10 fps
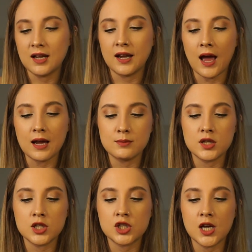and I'm
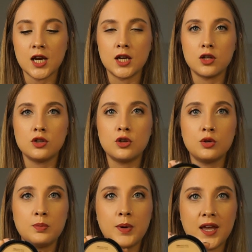in the shade
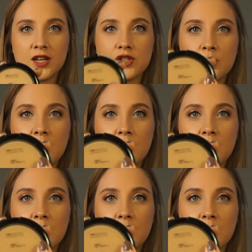Nude Beige.